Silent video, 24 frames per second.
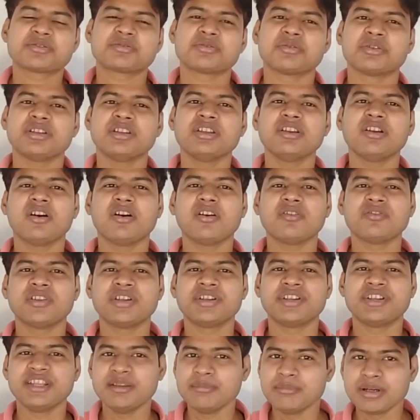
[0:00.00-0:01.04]
story of
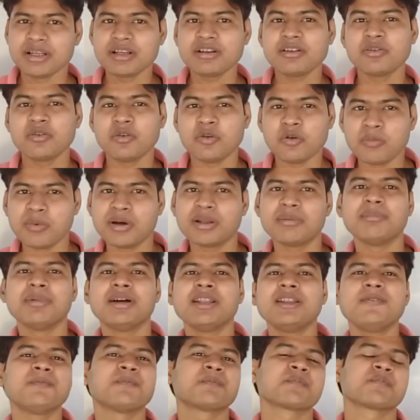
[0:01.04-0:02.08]
the demon
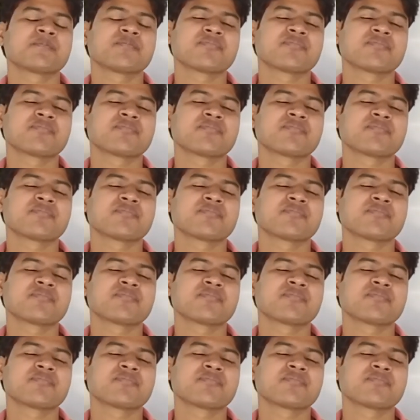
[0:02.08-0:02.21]
Gobarmal.